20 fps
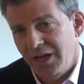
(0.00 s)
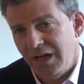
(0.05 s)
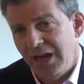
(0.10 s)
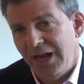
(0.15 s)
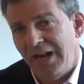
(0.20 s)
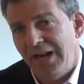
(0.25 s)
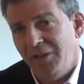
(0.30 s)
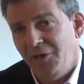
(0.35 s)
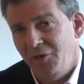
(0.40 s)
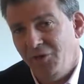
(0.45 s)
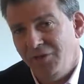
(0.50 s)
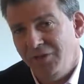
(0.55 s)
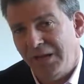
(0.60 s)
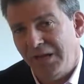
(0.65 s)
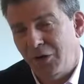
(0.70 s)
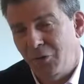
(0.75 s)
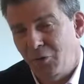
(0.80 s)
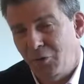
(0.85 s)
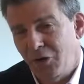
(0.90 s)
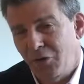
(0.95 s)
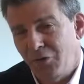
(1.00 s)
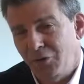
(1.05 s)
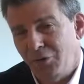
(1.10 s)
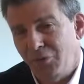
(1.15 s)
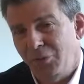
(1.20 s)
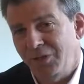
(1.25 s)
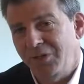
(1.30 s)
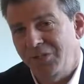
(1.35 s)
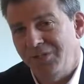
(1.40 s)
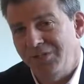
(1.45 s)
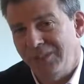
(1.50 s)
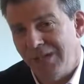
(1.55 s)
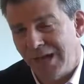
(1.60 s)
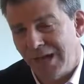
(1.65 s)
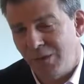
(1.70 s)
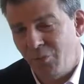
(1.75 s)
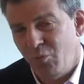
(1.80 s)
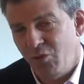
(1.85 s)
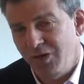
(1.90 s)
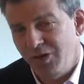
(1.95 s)
And I use that quote because
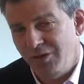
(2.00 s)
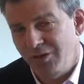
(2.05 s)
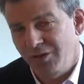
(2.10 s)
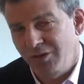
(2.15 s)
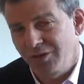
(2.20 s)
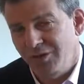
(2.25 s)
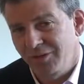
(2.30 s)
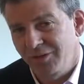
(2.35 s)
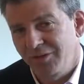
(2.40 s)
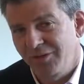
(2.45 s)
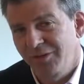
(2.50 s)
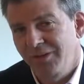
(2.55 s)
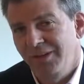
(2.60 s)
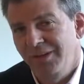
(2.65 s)
Tom Wheeler,